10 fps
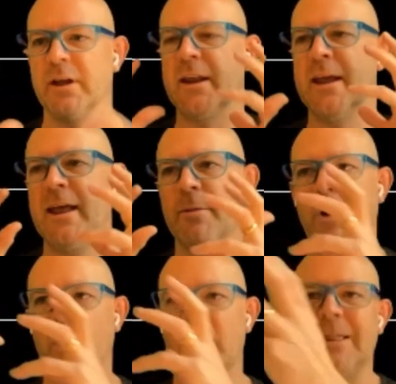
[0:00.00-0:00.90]
And
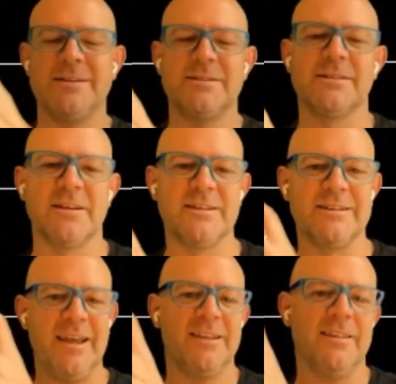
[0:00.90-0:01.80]
my glasses can
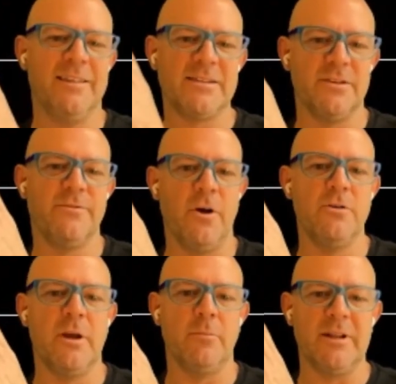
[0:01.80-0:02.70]
detect that that's a
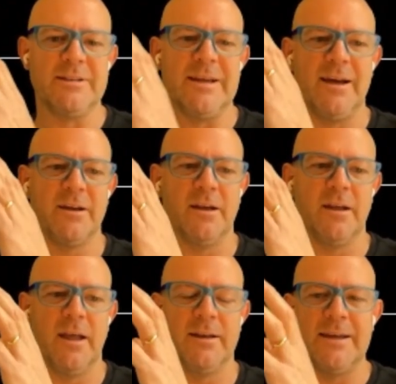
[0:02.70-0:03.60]
phone number, a
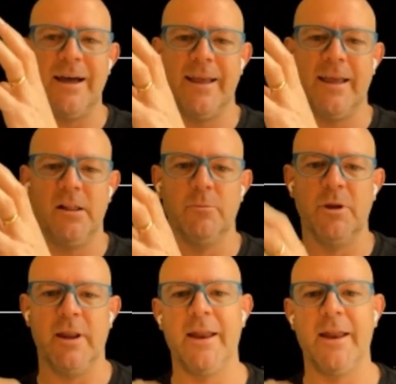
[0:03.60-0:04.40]
data element,